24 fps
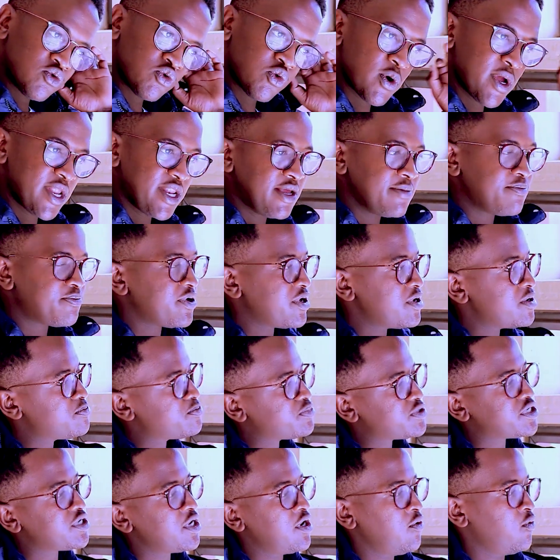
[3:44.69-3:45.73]
20
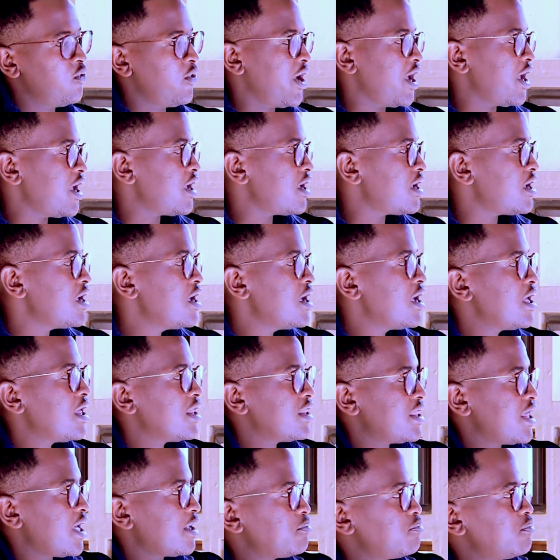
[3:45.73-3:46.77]
pips away,
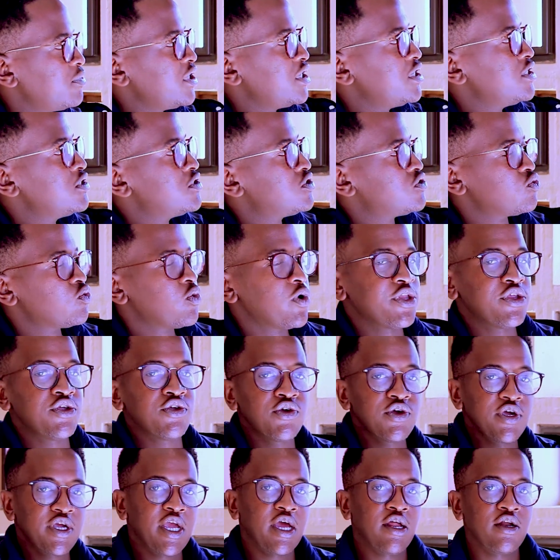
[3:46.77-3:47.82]
that means when
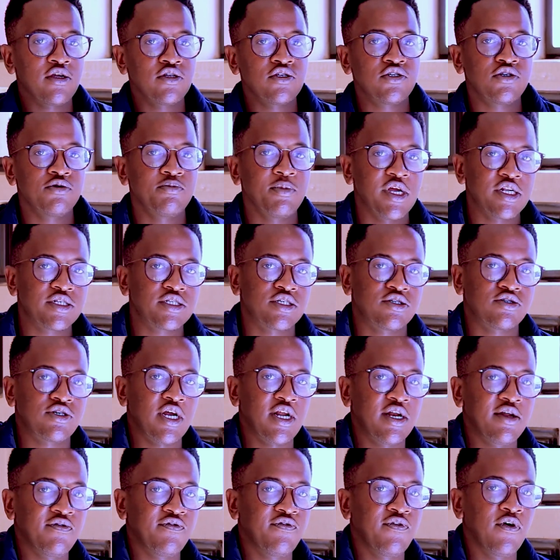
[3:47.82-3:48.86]
you get onto
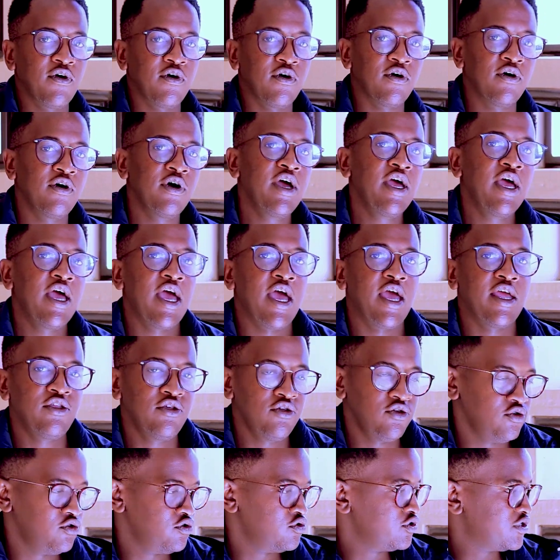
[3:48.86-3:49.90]
MetaTrader 4
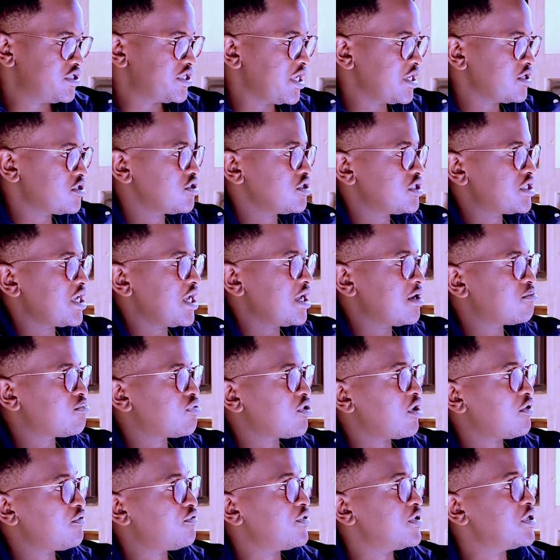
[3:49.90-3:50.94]
and you set your take
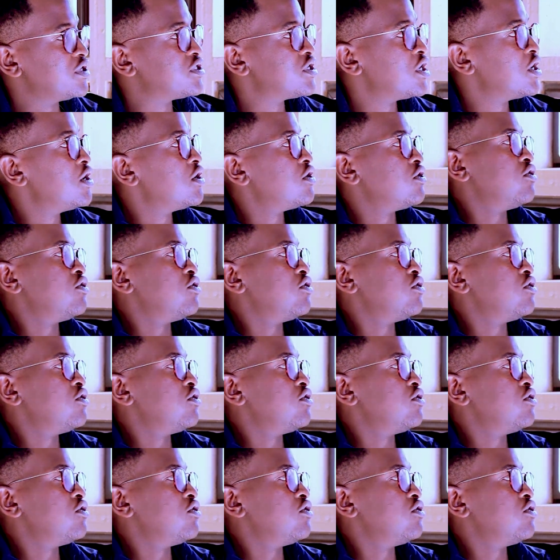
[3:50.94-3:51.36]
profit,